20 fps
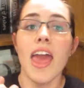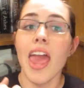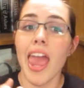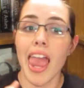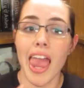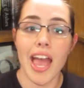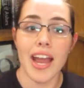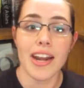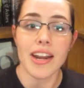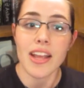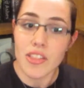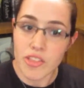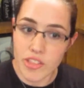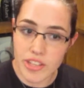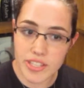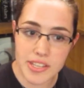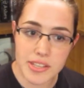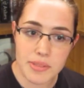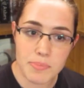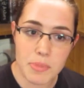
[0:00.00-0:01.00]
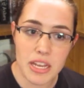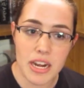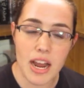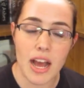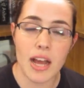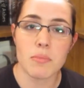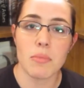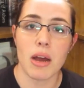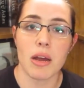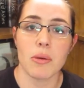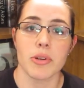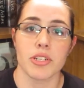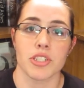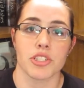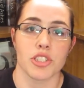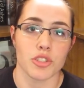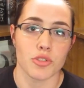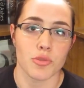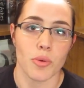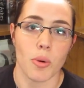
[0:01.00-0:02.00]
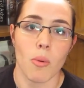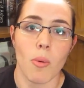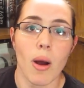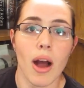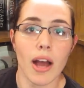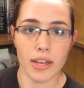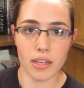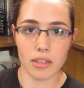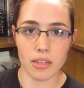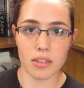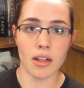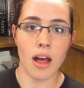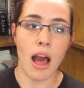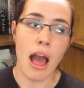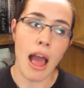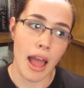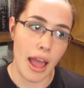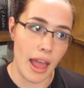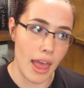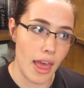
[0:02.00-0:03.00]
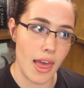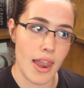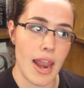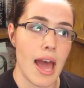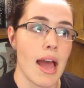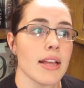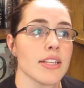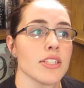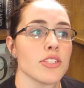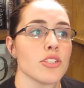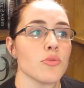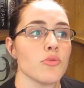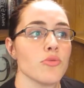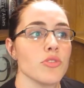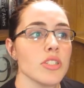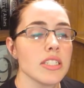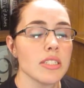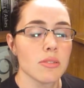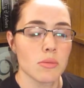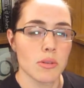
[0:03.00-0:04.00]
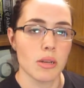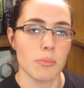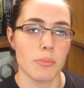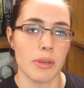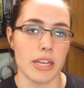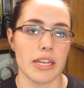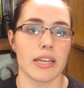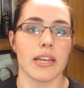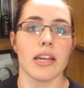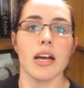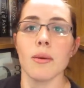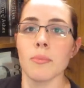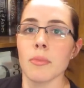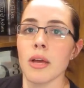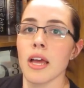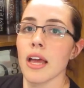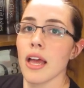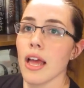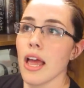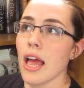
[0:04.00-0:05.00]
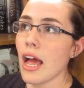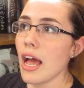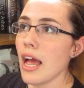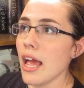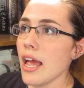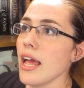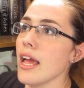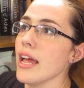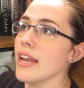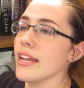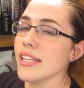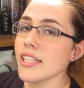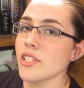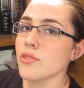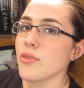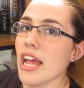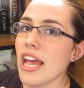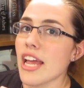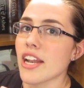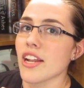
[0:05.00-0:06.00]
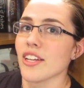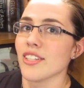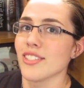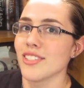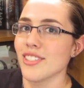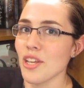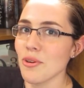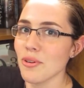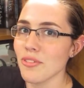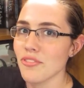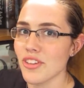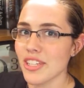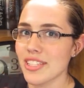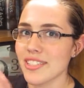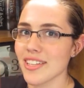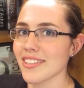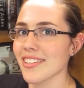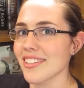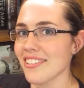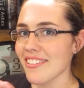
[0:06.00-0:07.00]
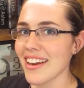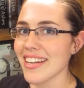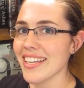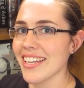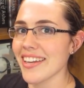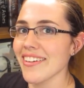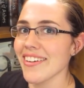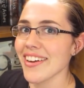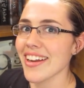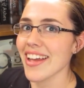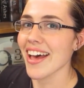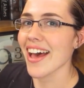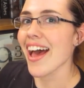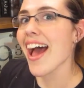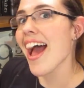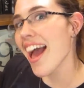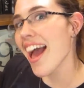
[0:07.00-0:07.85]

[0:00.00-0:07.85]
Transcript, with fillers: And this has been on my wish list for a while, and I really want to pick it up. And it's red, so it fits all the criteria.